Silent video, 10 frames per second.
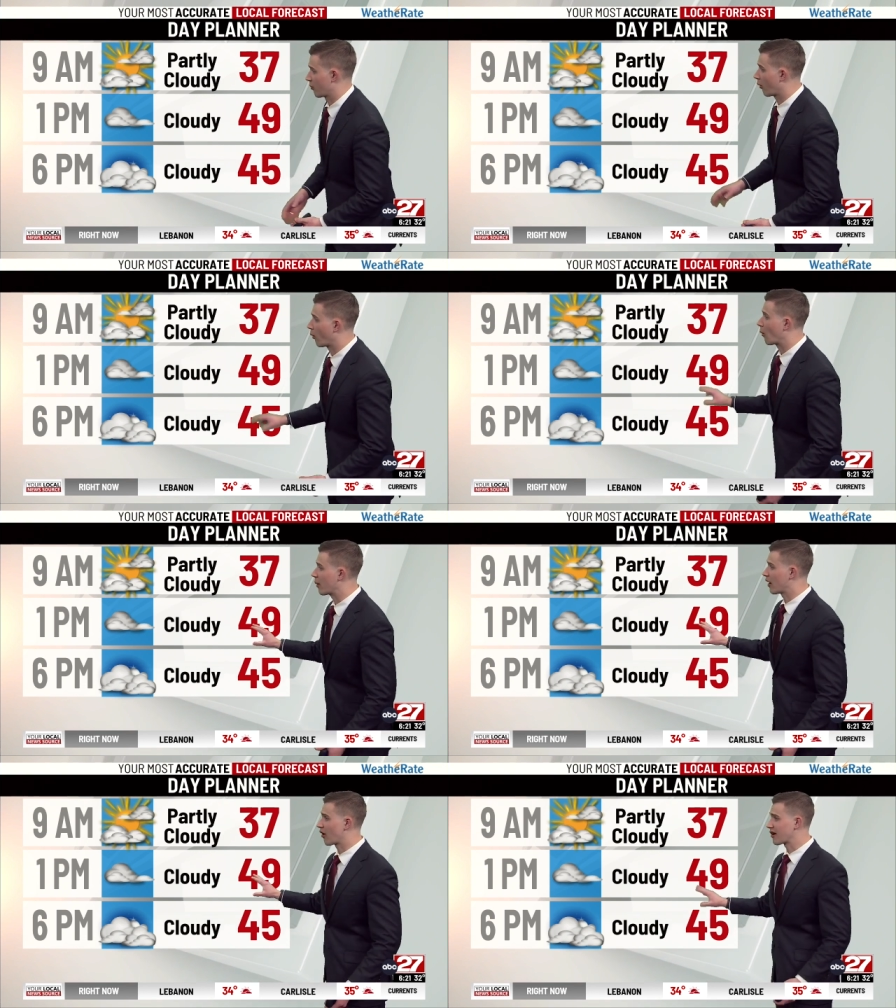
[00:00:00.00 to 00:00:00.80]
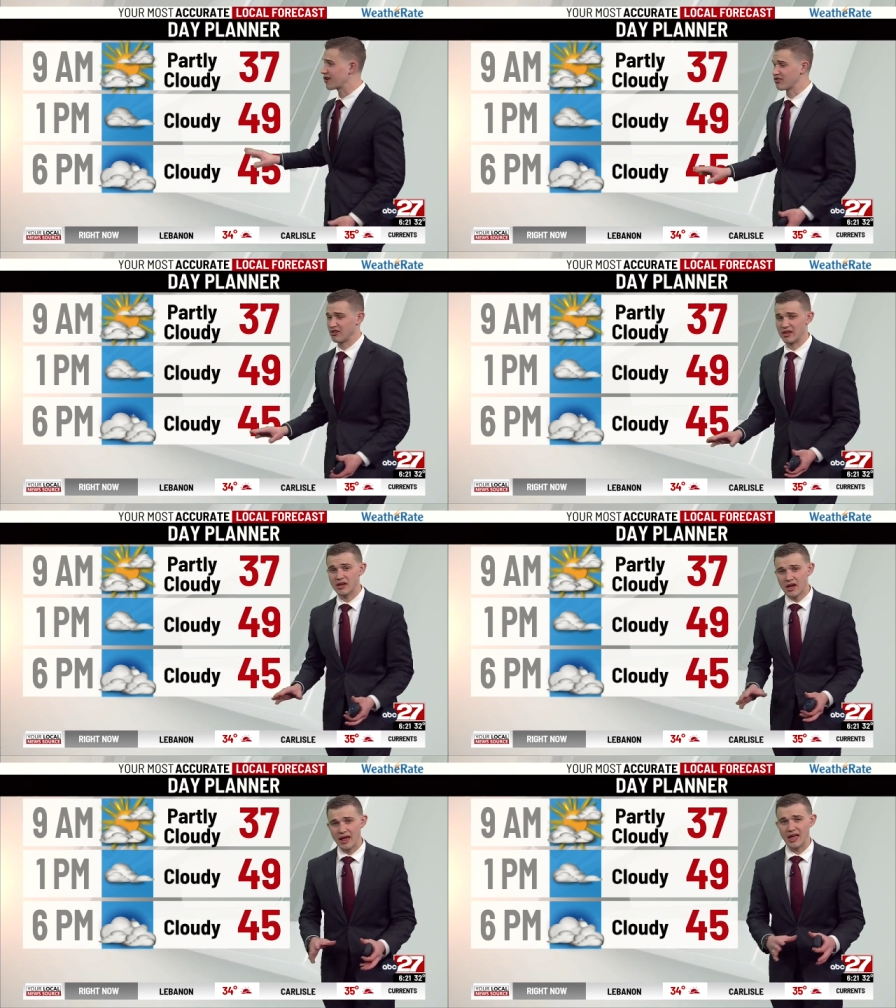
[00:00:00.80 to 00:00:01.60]
But what we are going to see
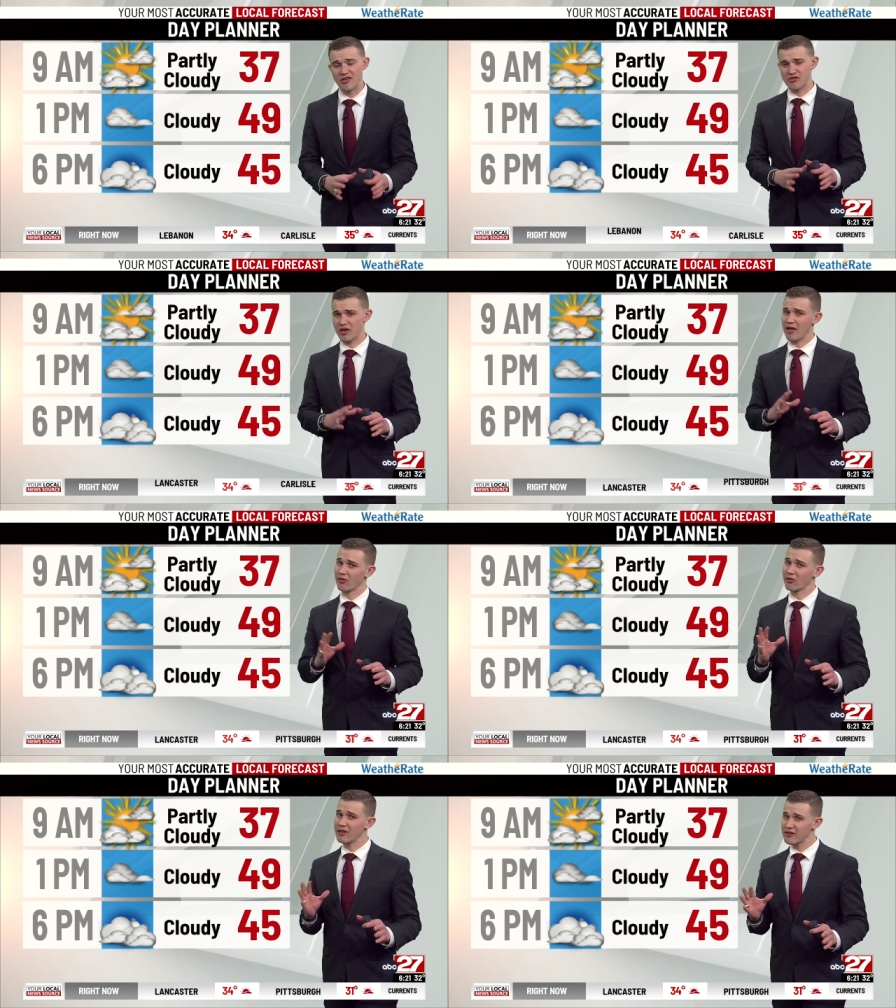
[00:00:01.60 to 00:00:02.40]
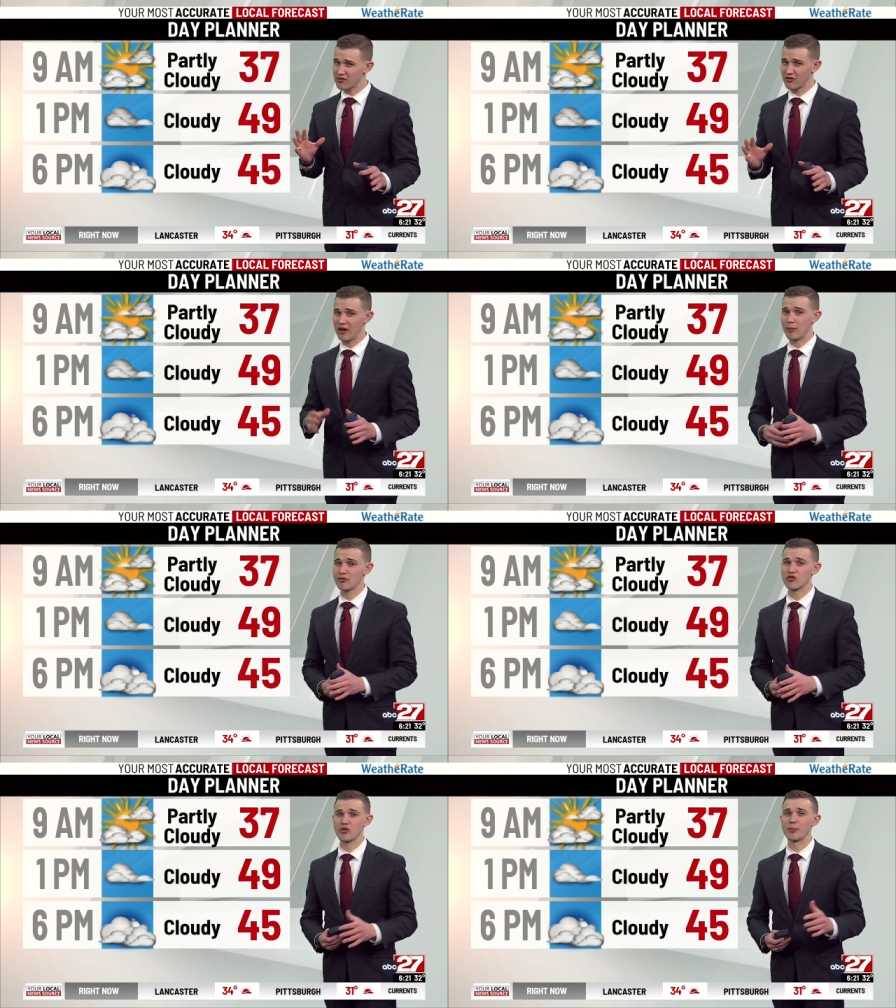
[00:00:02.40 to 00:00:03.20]
is at least
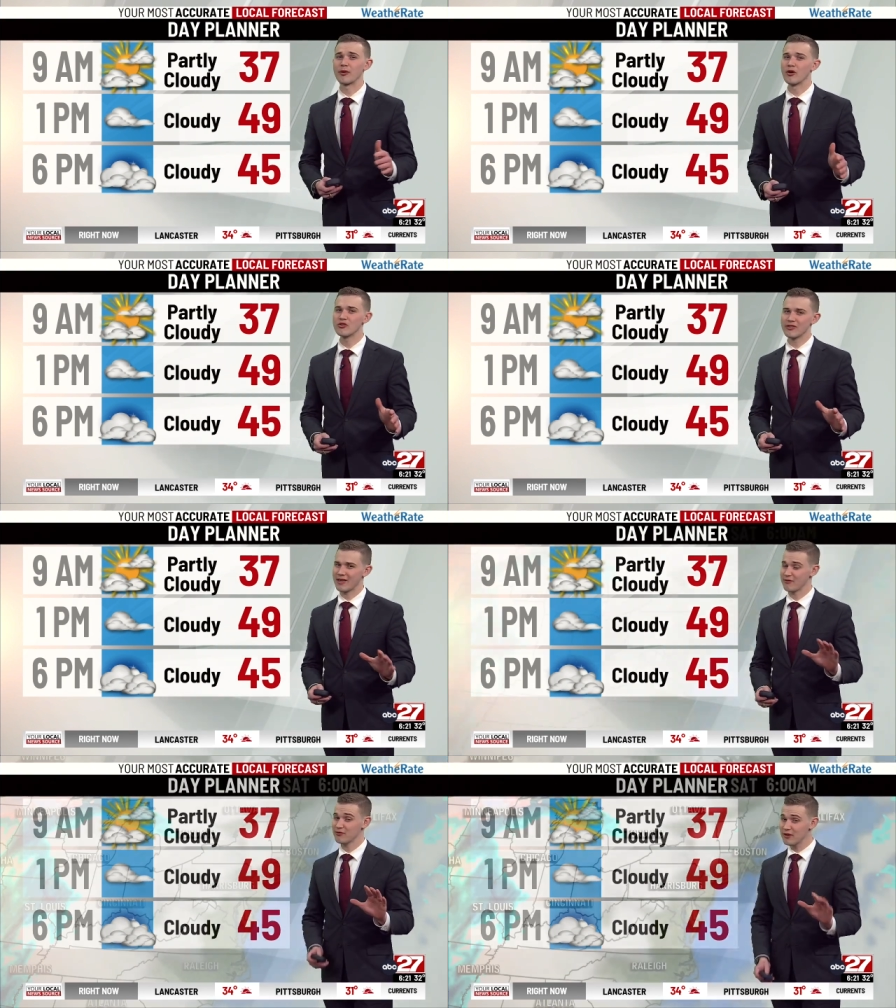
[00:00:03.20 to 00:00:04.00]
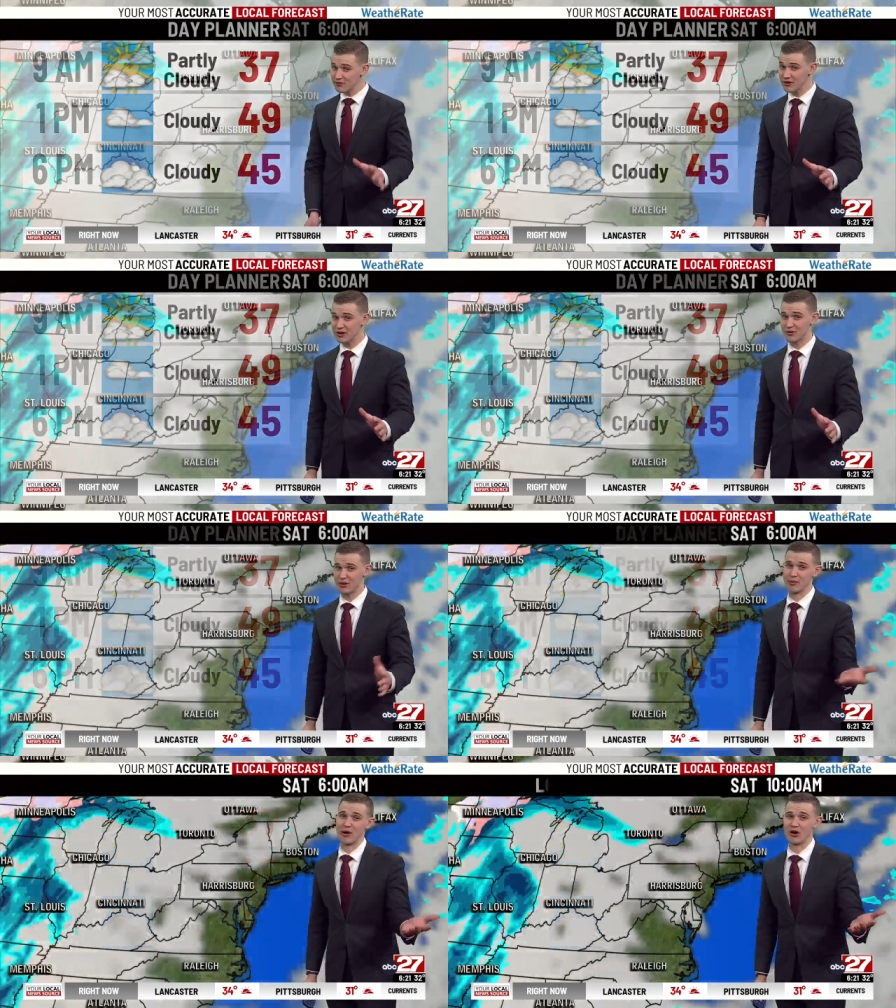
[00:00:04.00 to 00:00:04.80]
temperatures approaching that 50 degree
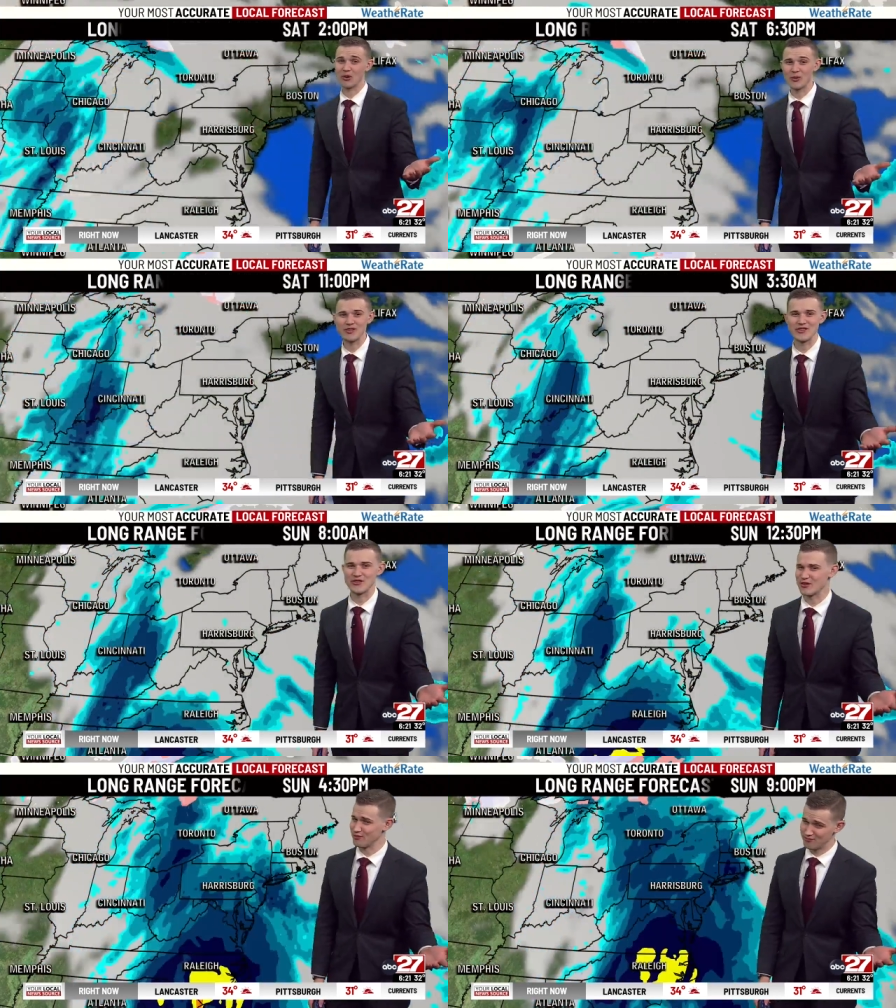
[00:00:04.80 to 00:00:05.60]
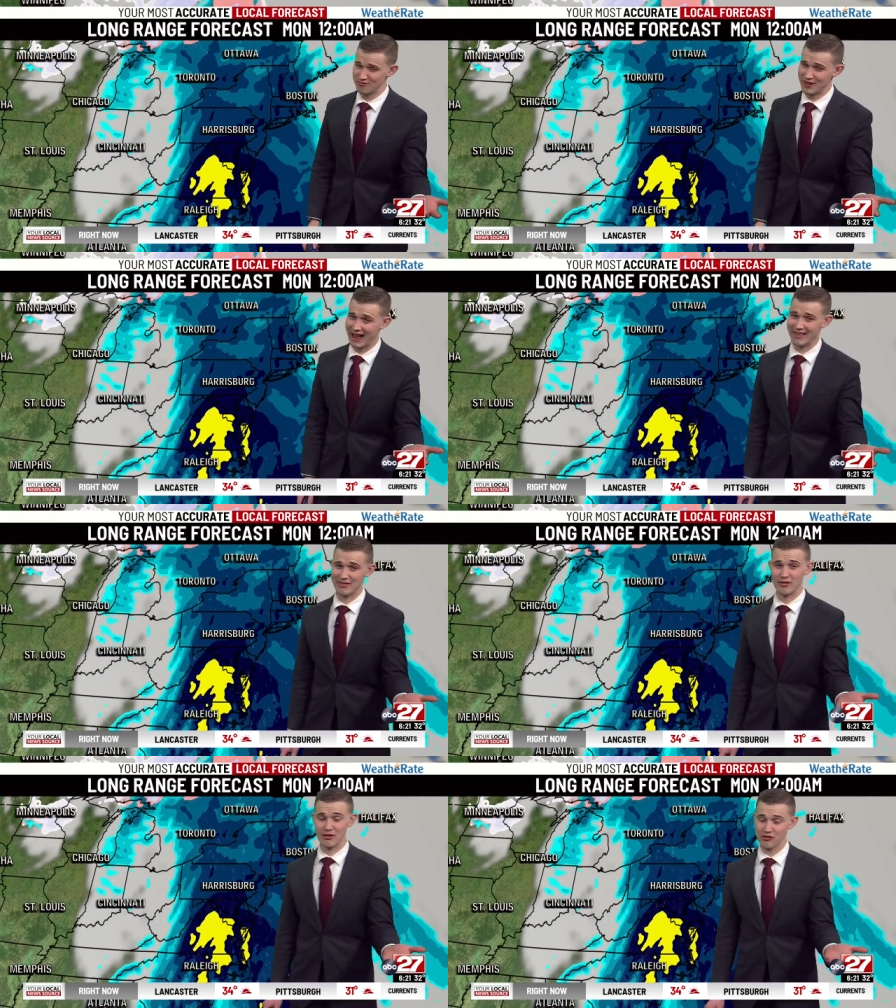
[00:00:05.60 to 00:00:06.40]
mark, which isn't not,
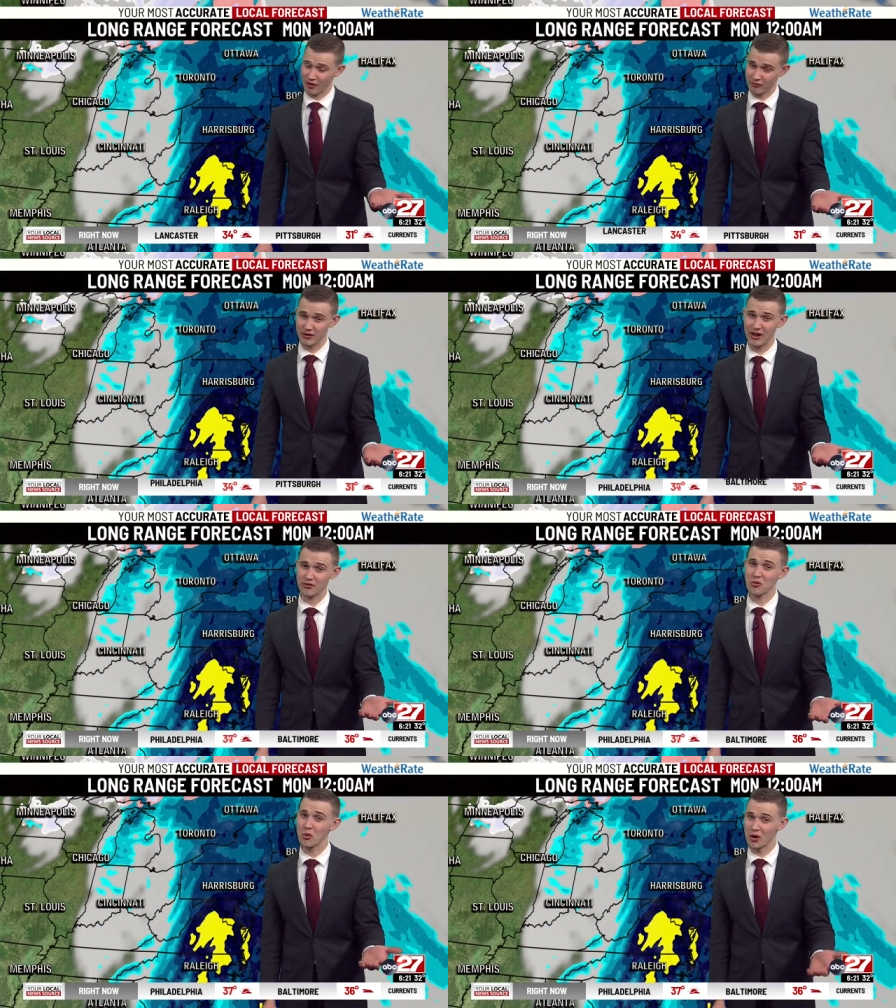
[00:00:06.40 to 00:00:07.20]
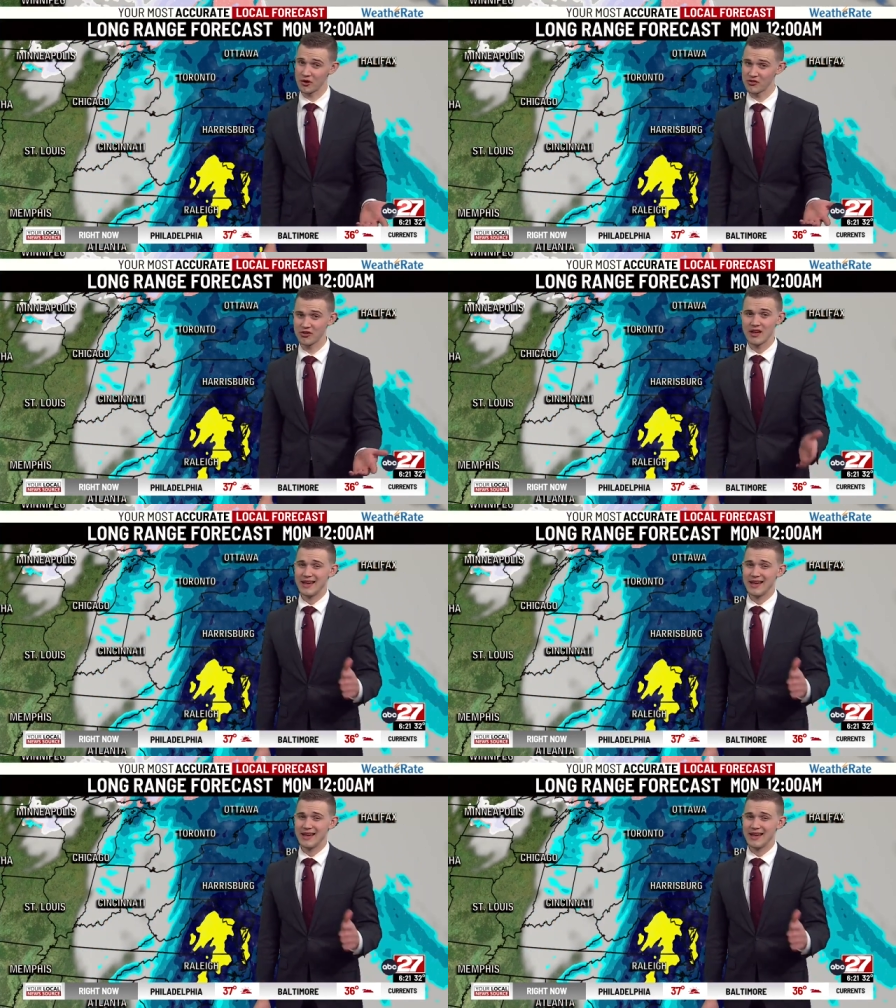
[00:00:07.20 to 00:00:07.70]
it's definitely not the worst.